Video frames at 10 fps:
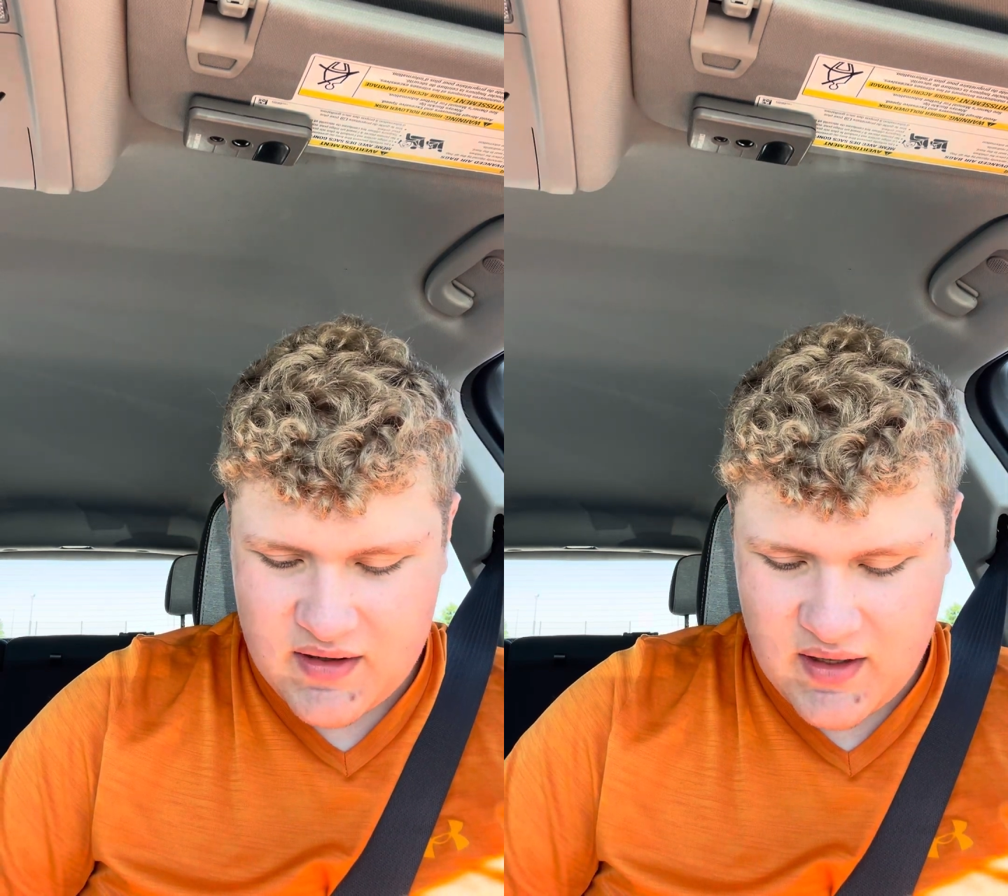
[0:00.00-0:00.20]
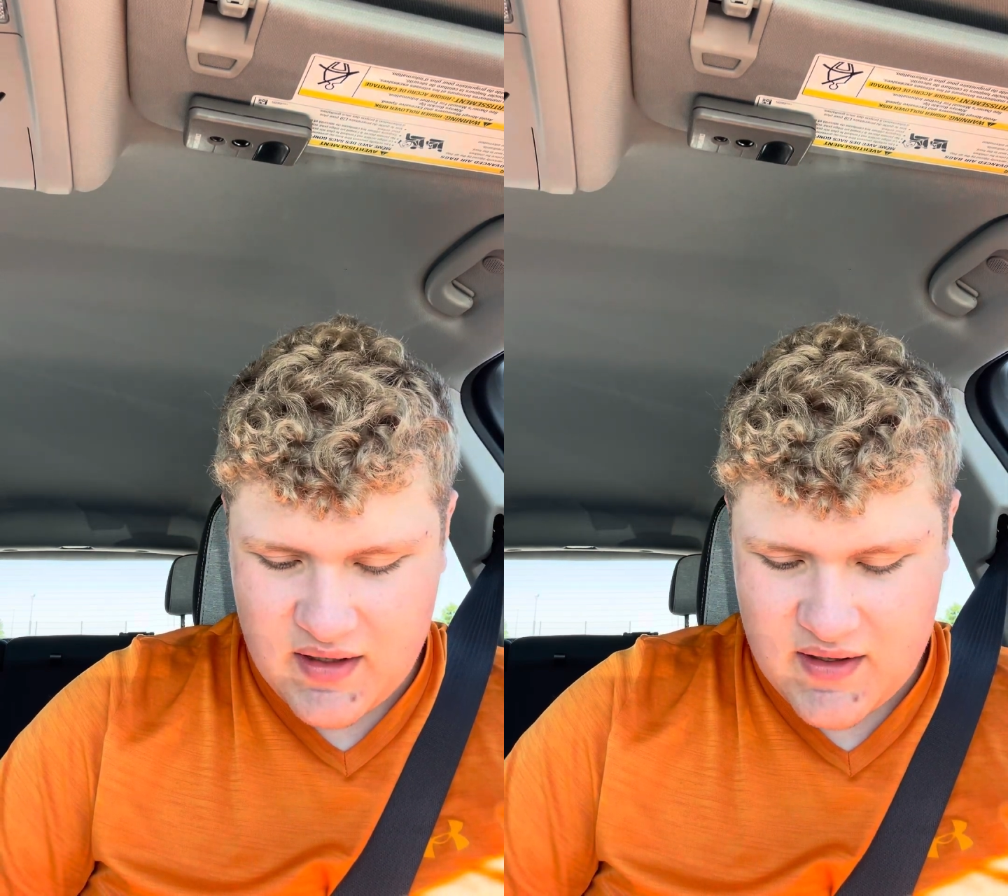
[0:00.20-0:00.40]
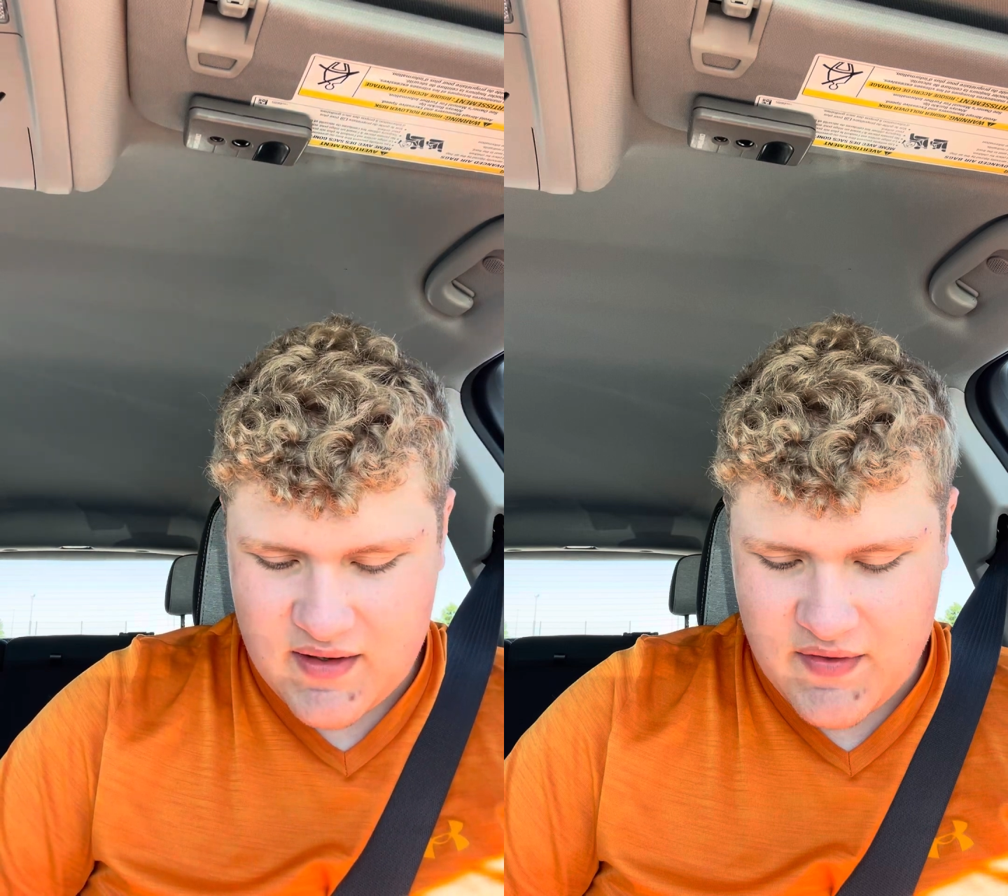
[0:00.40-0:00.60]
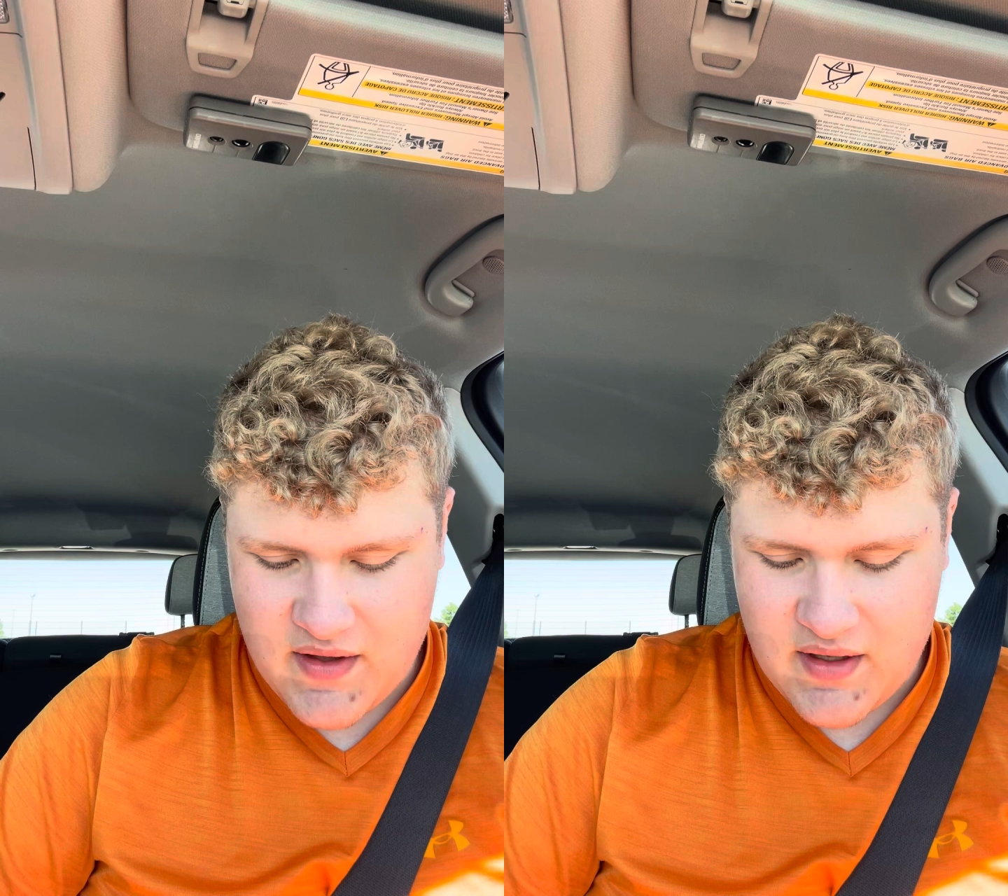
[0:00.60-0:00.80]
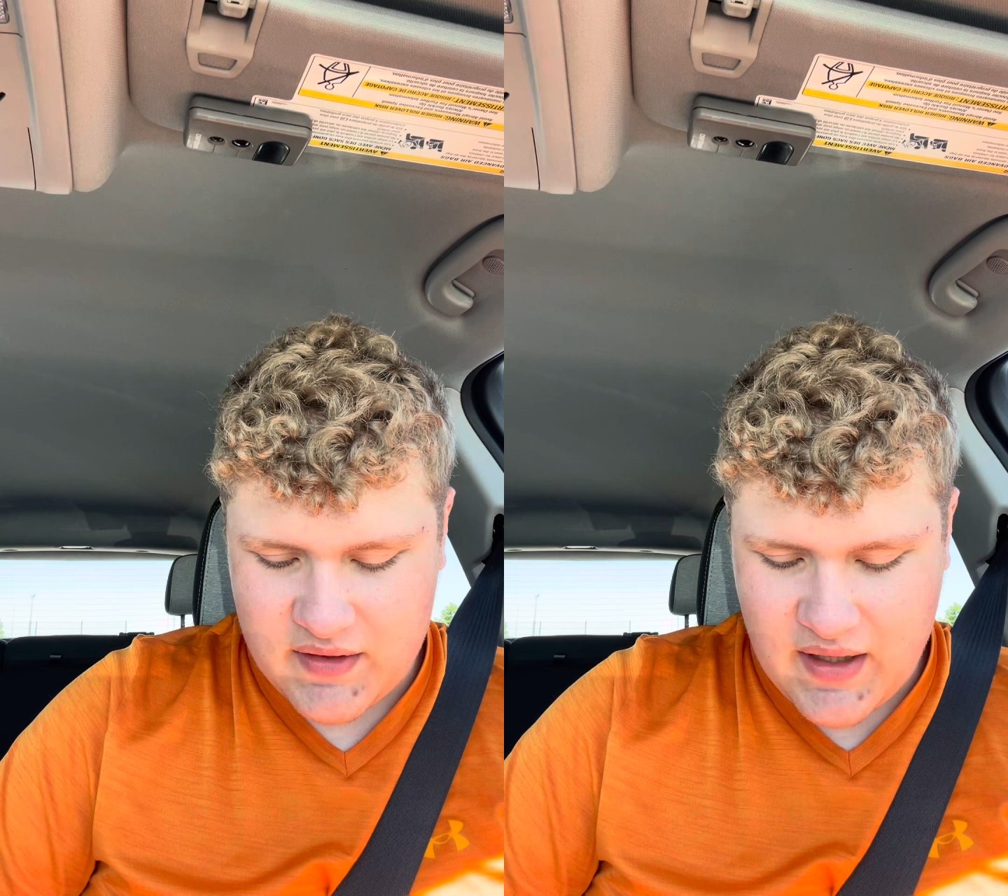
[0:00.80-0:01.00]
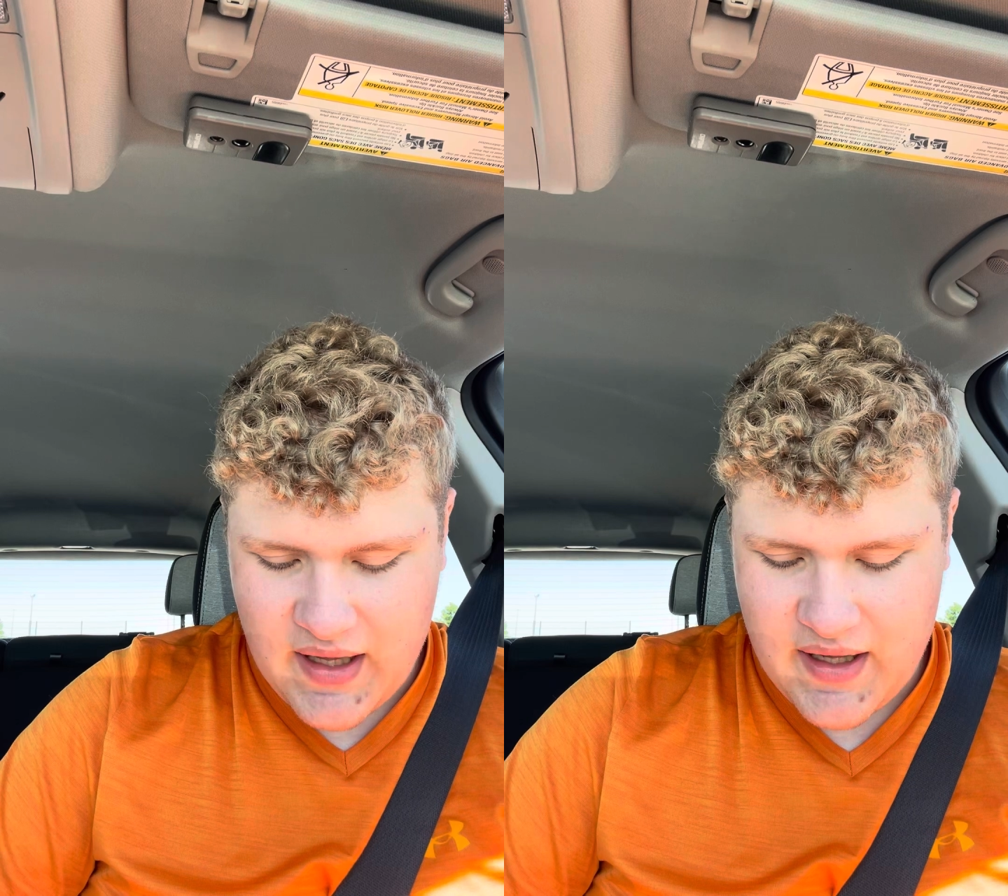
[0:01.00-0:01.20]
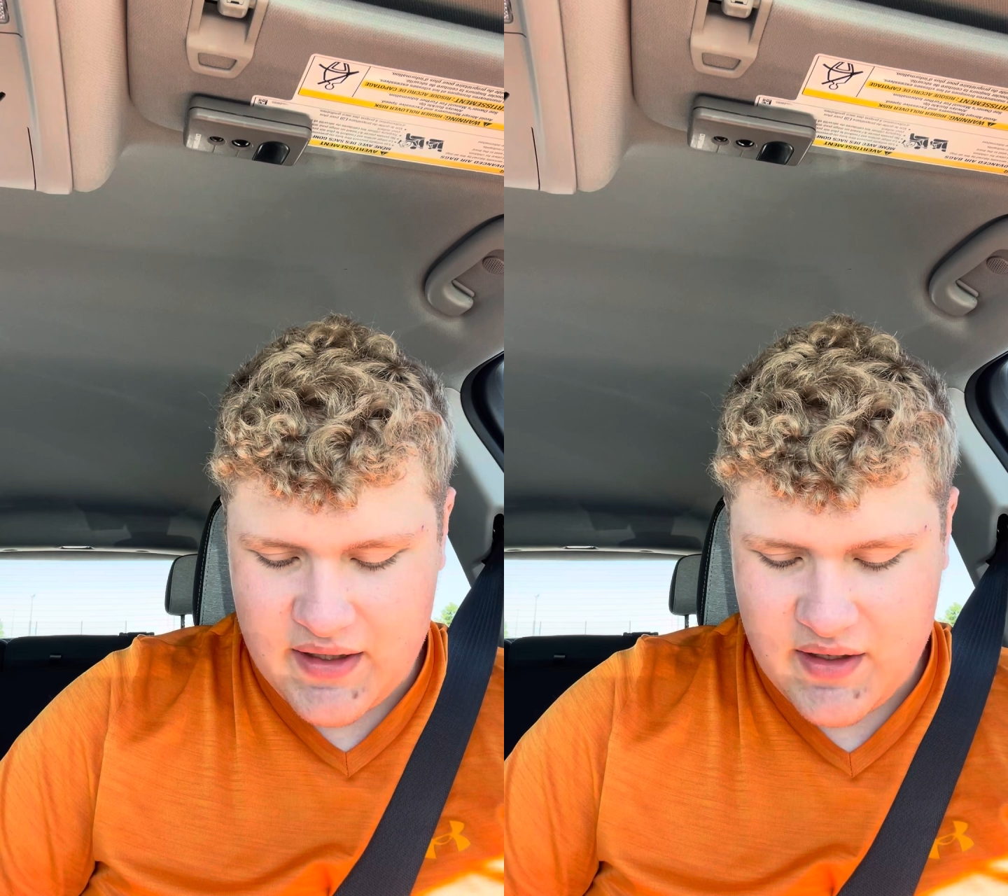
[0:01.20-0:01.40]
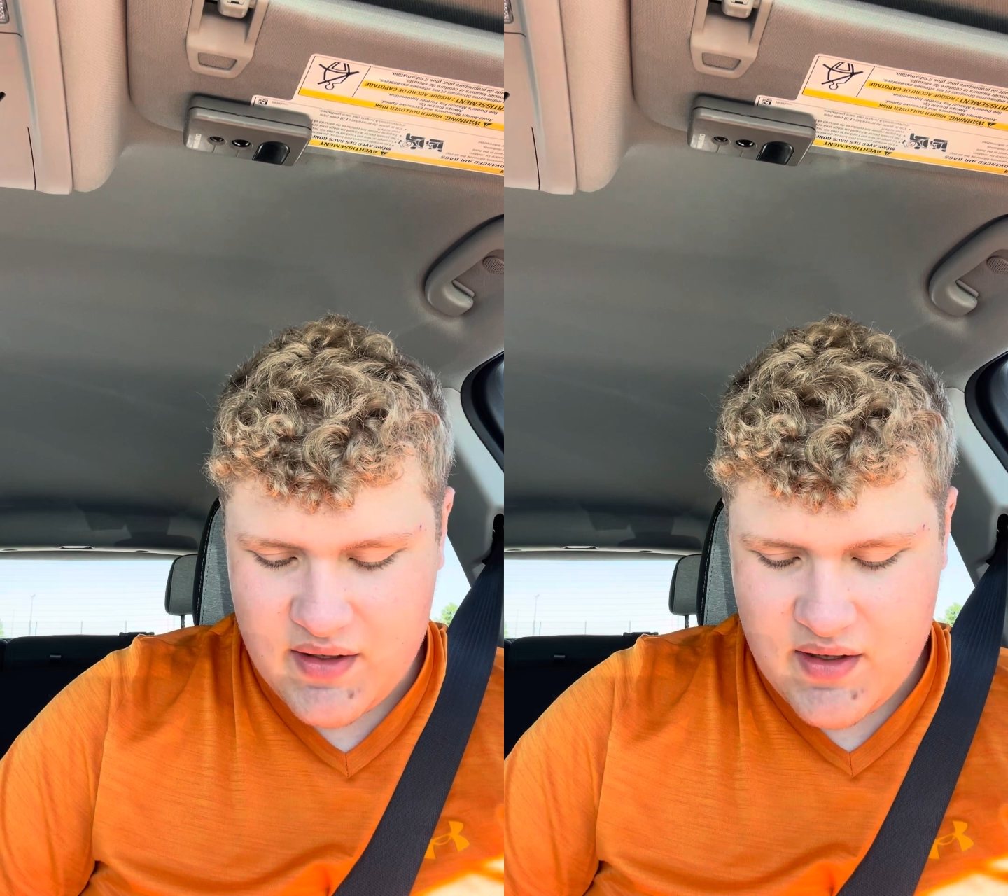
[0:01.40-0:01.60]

like I said, they collide